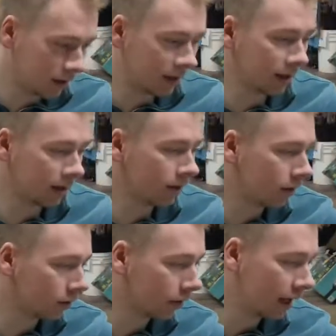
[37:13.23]
Again,
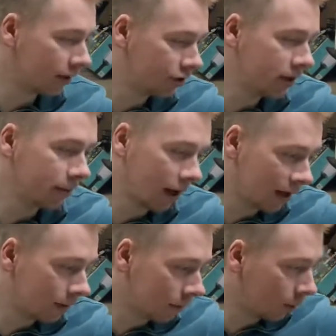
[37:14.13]
another kind of cheaper
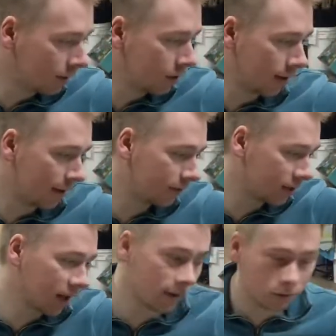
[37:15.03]
item, but we do have
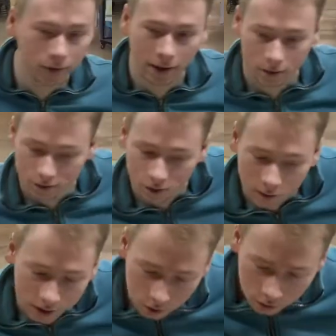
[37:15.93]
several now, so it
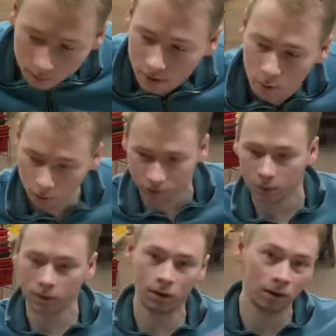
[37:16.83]
could be worth
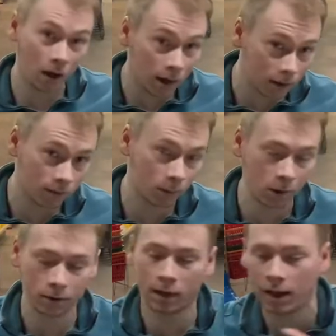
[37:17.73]
doing a lot of them
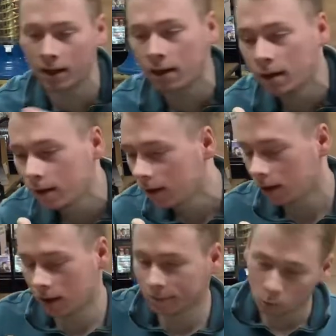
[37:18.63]
online.
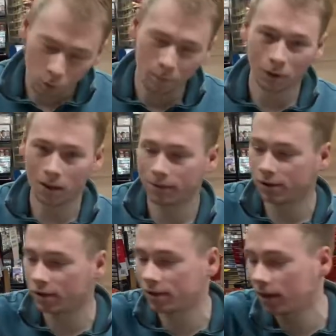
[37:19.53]
We'll probably
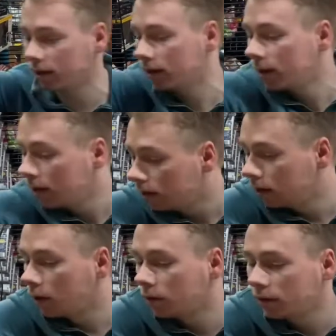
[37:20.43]
just sell it
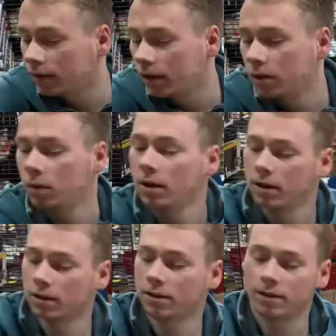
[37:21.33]
locally though,
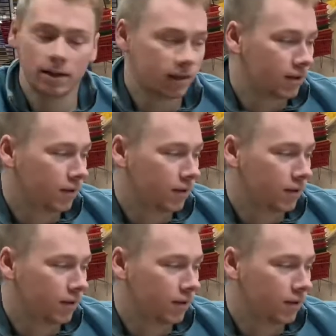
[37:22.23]
because it's